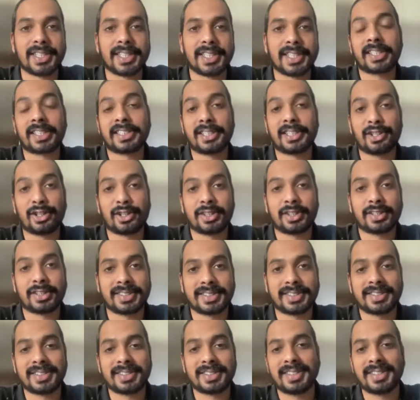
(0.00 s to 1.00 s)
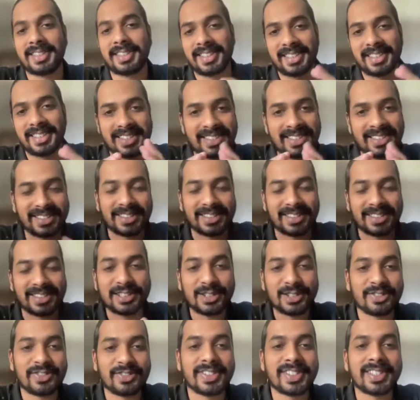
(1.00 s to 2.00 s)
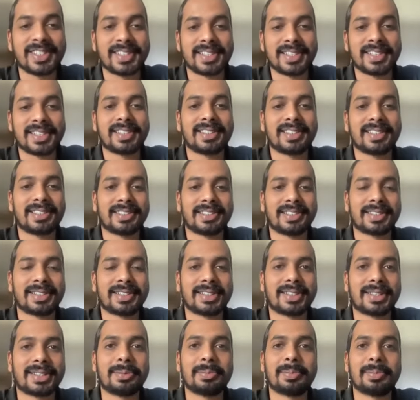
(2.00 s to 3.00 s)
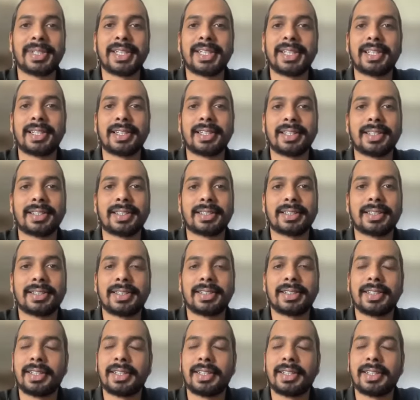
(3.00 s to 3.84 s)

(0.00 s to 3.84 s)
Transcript: In fact, she lost her sense of hearing completely.